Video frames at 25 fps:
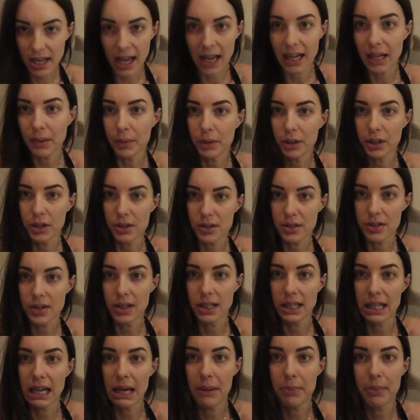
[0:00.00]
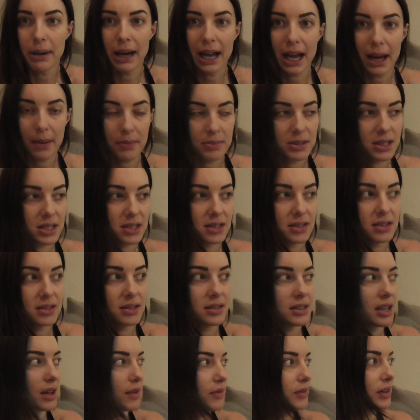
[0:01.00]
to anyone who's doing that, perhaps
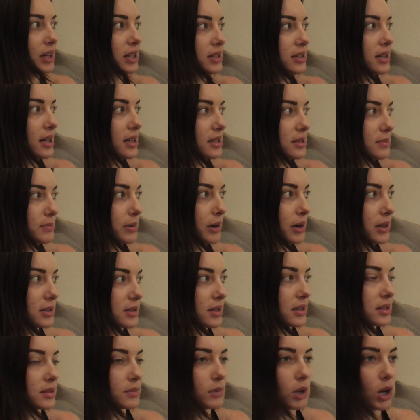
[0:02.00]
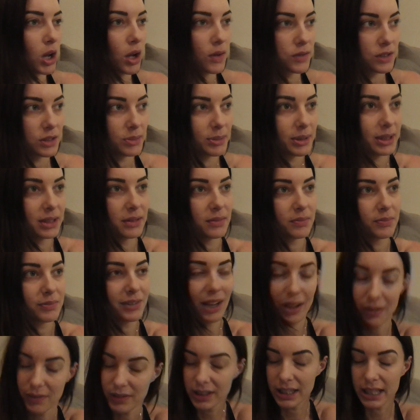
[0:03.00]
definitely take some paracetamol after, but
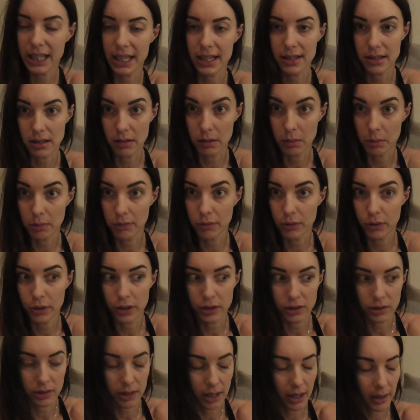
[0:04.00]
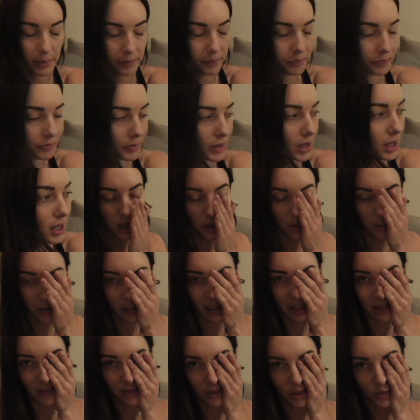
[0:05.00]
definitely eat something before you do that. So
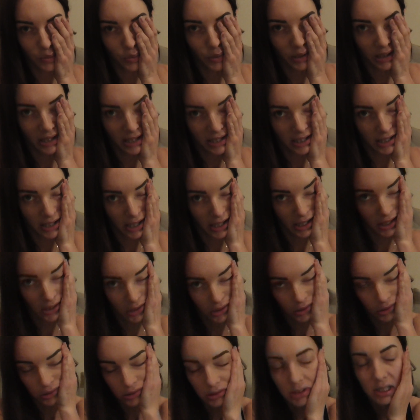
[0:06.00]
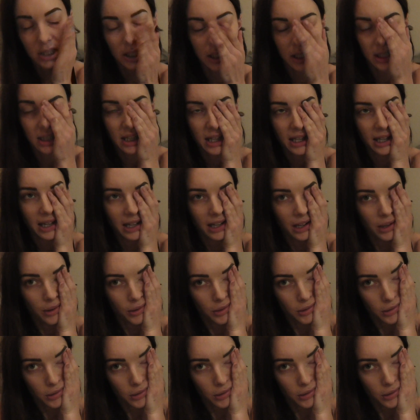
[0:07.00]
pleased I've done 1 cycle. And I know